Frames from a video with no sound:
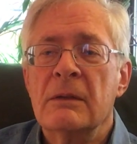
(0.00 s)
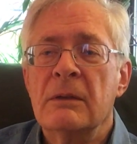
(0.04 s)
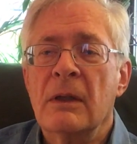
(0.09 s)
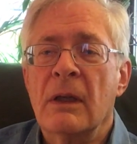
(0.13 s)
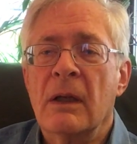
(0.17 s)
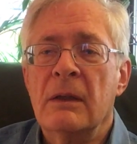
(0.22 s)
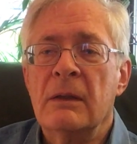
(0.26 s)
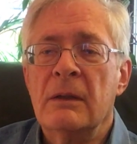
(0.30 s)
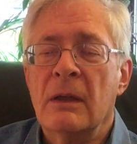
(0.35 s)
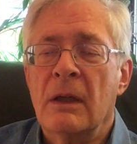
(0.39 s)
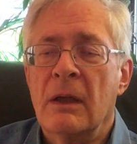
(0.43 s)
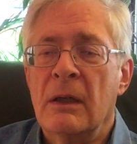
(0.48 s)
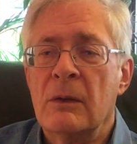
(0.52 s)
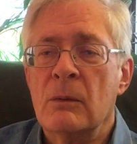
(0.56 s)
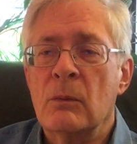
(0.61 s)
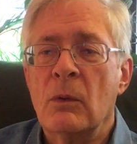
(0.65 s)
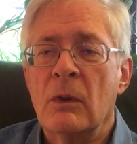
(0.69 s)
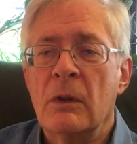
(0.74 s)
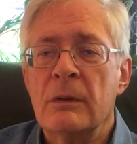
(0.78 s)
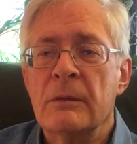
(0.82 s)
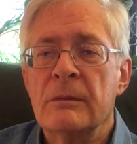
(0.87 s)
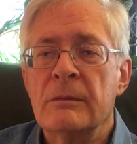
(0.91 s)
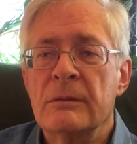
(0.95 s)

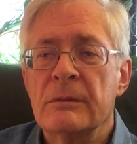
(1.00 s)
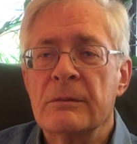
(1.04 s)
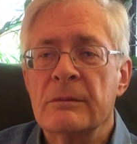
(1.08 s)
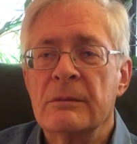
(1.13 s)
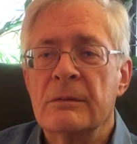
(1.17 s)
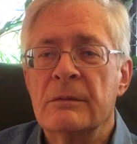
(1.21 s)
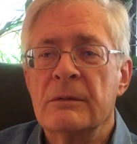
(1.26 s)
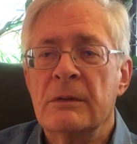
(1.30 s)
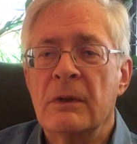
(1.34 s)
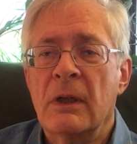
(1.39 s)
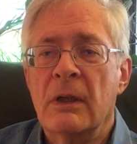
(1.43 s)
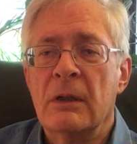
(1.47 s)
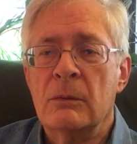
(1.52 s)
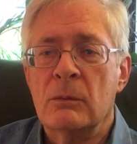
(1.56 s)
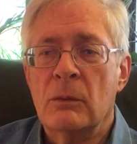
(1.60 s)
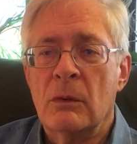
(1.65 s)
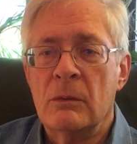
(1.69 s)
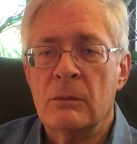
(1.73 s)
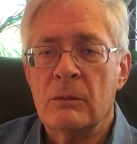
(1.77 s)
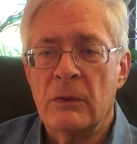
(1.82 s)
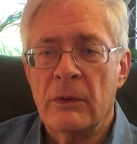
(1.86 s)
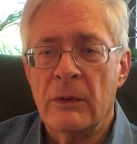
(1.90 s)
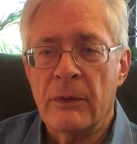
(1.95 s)

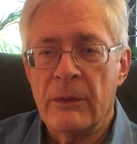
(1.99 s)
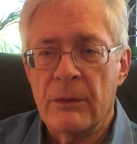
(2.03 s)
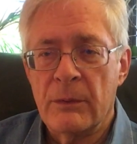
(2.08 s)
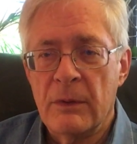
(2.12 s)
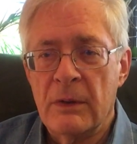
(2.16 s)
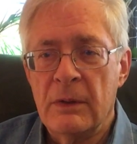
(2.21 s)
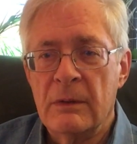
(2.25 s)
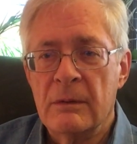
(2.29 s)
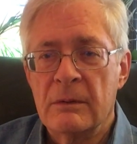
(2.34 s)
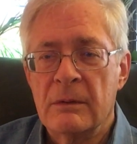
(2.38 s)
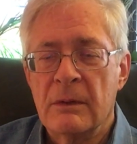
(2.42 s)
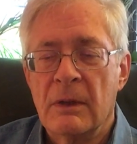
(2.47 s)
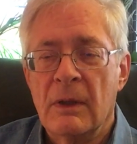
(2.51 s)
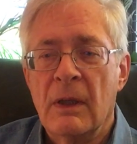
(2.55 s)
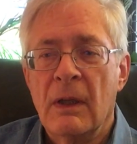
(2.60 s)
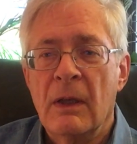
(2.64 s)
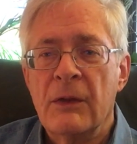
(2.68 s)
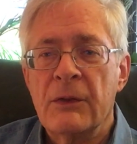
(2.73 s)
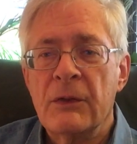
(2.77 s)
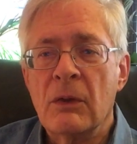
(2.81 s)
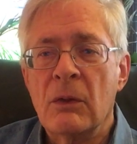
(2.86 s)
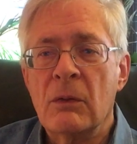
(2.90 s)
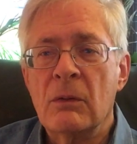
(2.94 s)
917-991-9113.
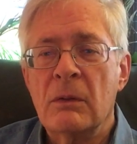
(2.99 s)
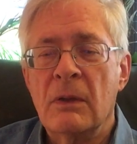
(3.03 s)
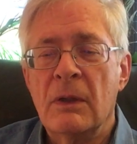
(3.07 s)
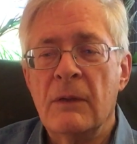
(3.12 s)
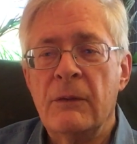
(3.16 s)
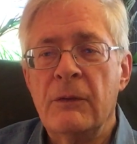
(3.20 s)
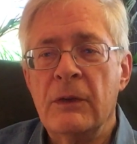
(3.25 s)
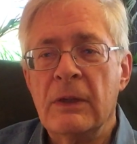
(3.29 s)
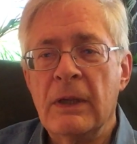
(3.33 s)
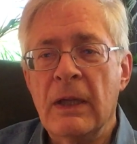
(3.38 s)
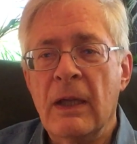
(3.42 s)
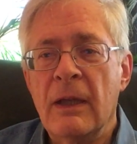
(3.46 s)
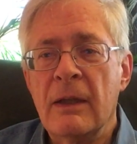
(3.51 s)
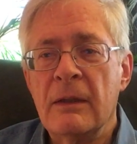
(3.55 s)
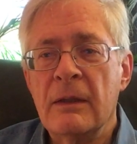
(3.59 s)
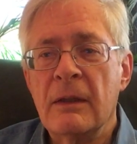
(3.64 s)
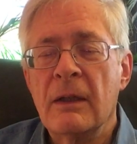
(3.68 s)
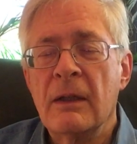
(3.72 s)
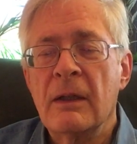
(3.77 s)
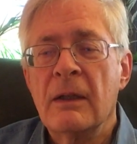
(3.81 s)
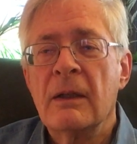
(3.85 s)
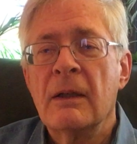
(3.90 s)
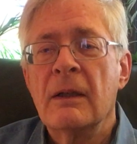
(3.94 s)
So if you
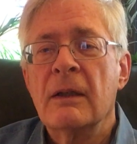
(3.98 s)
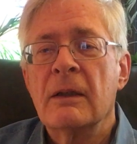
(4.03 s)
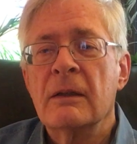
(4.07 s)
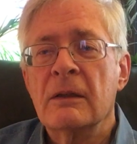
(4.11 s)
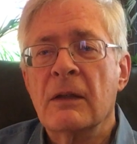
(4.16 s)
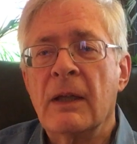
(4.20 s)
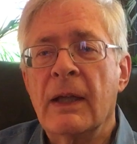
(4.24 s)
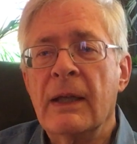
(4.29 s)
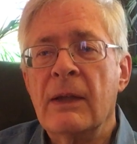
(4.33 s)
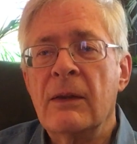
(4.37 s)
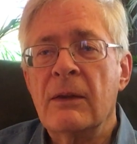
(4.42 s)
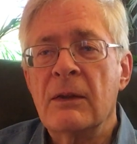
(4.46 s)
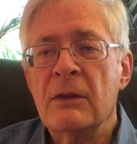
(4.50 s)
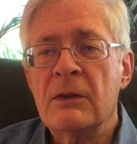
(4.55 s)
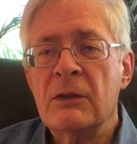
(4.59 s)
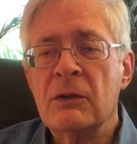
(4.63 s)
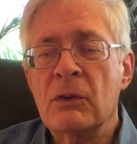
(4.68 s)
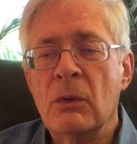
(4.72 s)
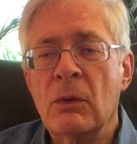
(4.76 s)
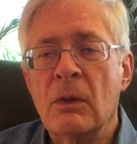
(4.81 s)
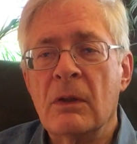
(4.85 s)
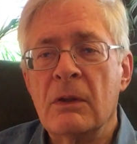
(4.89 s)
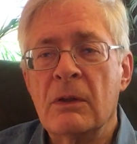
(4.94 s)
can, like this
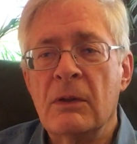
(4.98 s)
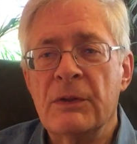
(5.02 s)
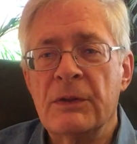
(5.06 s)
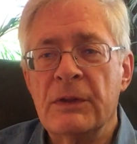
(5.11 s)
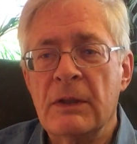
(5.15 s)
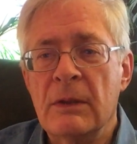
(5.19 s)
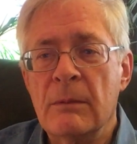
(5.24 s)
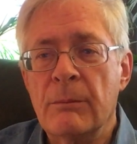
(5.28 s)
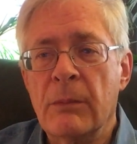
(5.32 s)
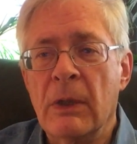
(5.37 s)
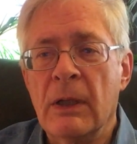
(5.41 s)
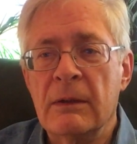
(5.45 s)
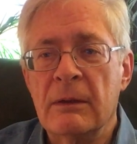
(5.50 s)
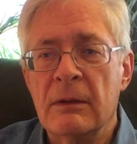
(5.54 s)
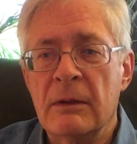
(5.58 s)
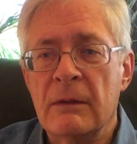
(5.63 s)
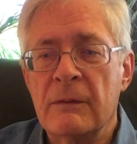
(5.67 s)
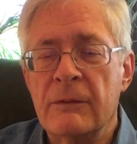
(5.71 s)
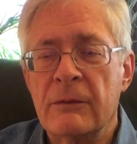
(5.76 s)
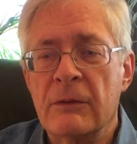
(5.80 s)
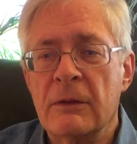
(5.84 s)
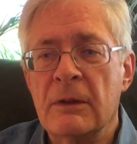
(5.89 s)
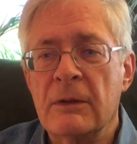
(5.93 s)
talk. You see a button
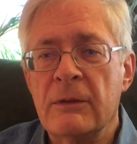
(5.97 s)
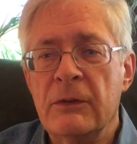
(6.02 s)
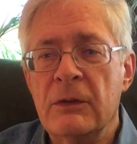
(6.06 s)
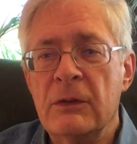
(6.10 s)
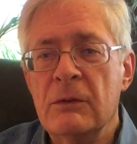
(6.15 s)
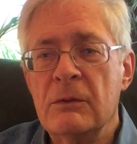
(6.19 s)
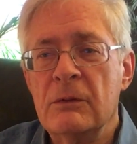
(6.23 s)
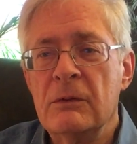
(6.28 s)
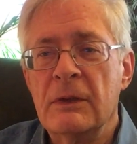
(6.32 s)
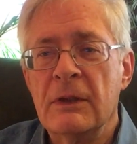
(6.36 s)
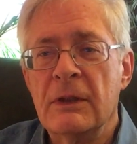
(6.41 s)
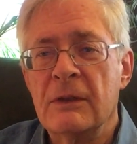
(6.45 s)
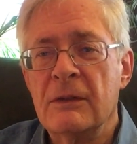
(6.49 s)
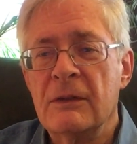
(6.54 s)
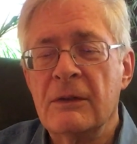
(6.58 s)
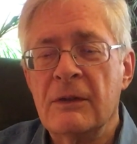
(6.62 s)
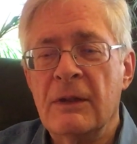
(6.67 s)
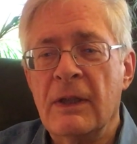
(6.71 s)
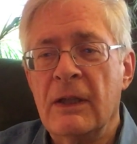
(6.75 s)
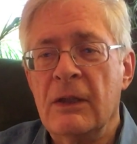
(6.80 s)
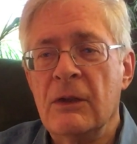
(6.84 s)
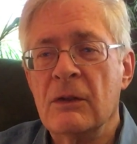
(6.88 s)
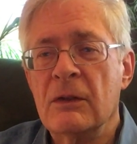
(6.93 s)
in front of you there
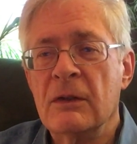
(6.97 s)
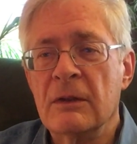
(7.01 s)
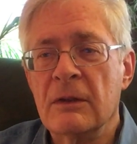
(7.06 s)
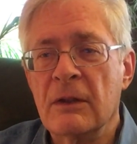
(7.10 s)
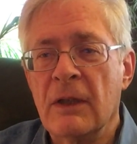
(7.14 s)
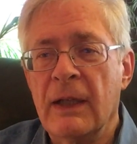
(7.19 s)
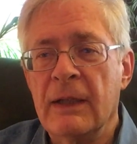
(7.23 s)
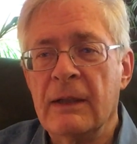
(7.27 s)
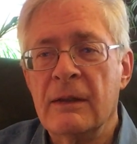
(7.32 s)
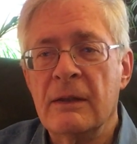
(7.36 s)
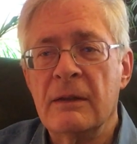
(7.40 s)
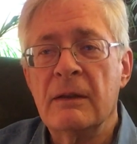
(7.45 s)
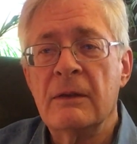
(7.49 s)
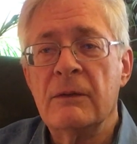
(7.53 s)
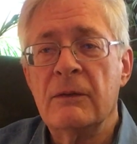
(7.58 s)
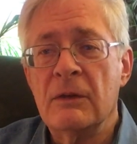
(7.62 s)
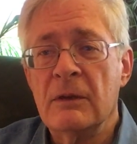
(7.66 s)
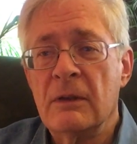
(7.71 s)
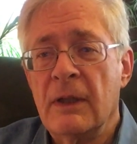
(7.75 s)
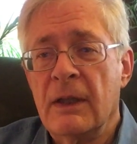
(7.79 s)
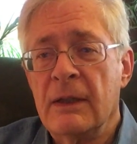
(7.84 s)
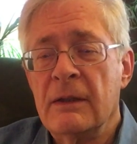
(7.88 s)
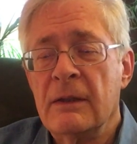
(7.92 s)
that you can like it if
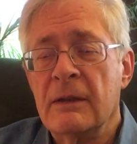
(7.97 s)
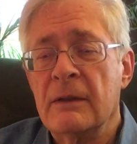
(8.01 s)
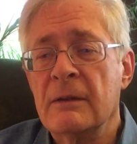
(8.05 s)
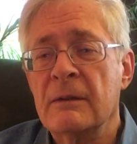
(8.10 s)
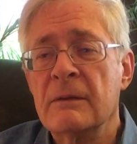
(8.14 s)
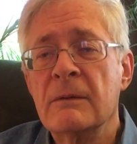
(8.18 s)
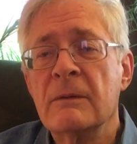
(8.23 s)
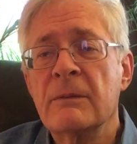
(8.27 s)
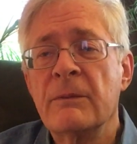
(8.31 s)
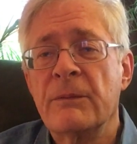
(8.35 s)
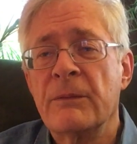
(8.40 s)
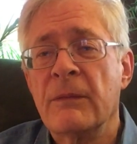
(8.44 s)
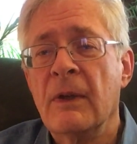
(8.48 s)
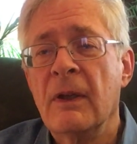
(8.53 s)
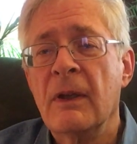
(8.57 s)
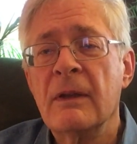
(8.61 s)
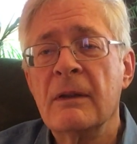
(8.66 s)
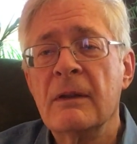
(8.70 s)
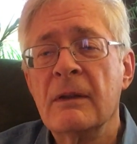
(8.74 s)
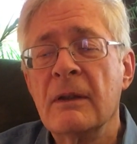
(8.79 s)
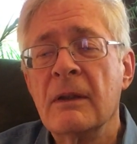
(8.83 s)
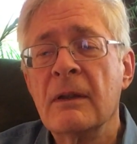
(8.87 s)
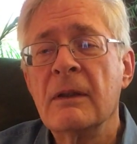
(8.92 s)
you like it.
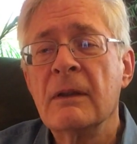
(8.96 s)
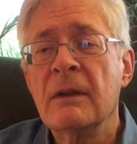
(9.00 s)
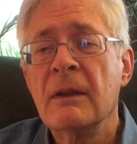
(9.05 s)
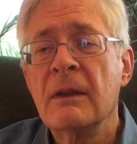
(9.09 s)
And